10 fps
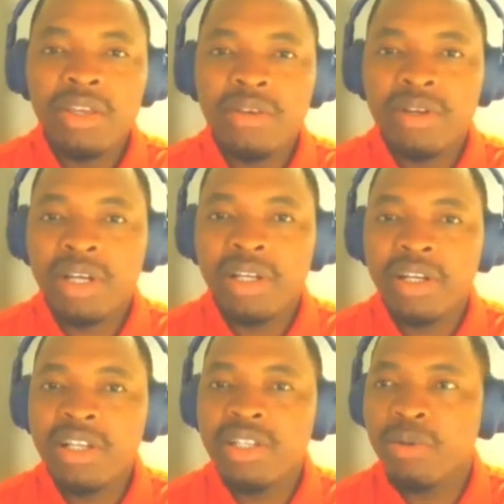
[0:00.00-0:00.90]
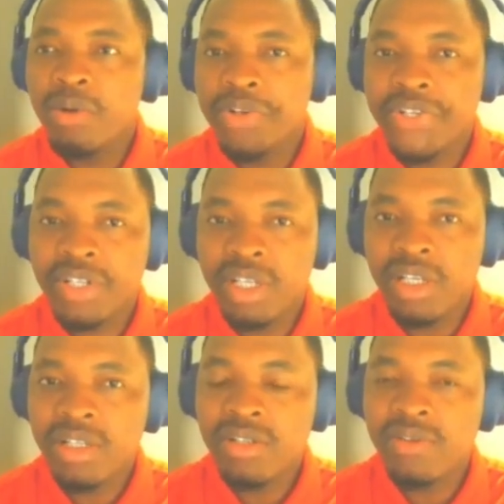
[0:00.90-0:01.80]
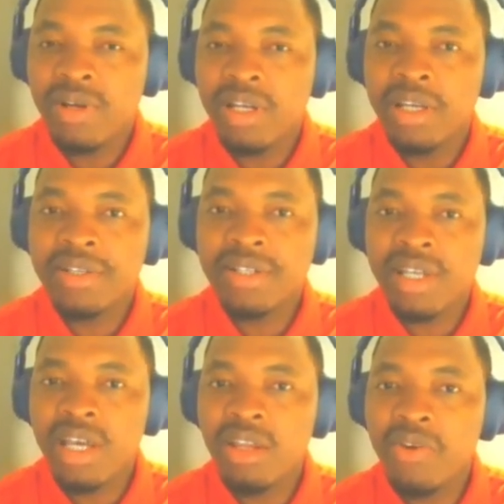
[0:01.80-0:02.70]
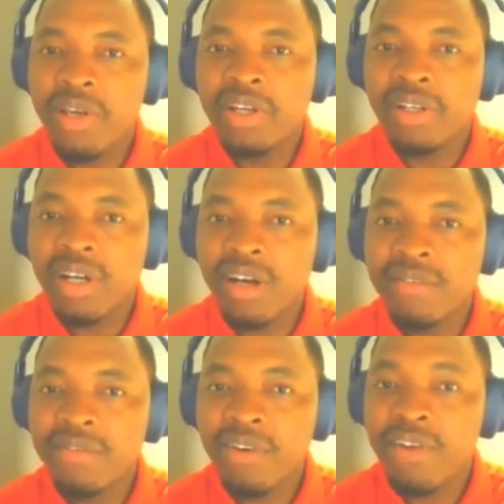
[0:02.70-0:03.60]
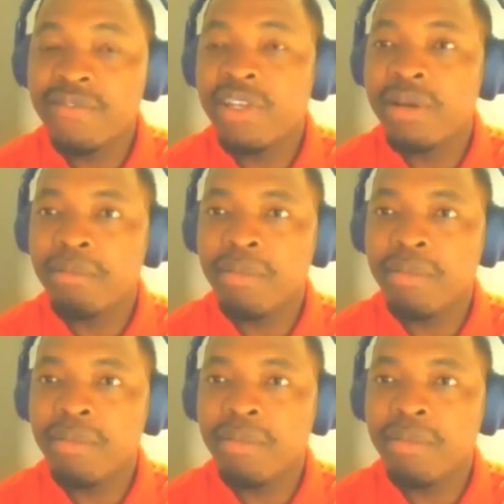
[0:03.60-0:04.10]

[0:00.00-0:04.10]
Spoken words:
you can create a worksheet or an Excel or a graph or even a